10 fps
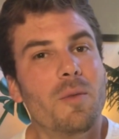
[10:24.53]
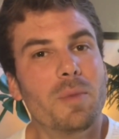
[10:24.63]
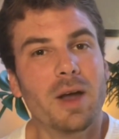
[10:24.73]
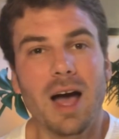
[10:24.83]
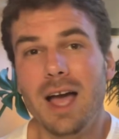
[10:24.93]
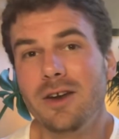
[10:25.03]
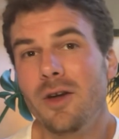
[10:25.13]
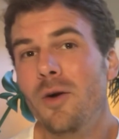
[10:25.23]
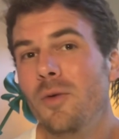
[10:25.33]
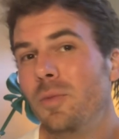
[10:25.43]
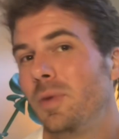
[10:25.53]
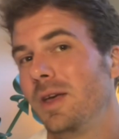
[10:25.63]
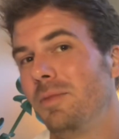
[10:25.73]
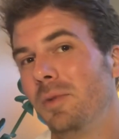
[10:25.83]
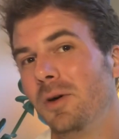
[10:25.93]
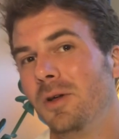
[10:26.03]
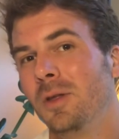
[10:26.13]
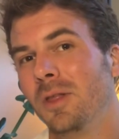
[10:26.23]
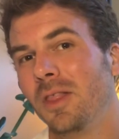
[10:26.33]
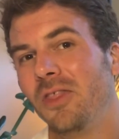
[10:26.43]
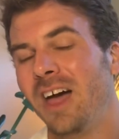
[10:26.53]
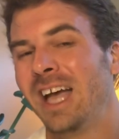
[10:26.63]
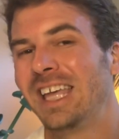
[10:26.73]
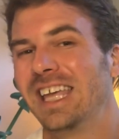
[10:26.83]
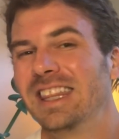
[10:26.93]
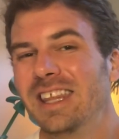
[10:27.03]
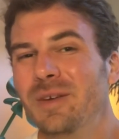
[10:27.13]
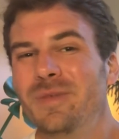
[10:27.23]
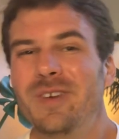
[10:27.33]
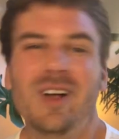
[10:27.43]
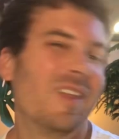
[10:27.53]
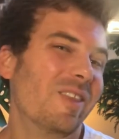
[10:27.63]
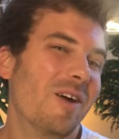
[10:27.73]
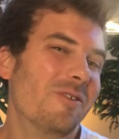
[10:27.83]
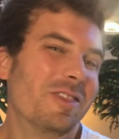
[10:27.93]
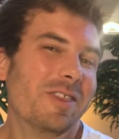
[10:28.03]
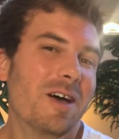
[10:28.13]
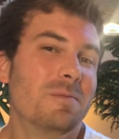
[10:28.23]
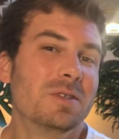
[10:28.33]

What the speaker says: but I know people that get them fall in love with them.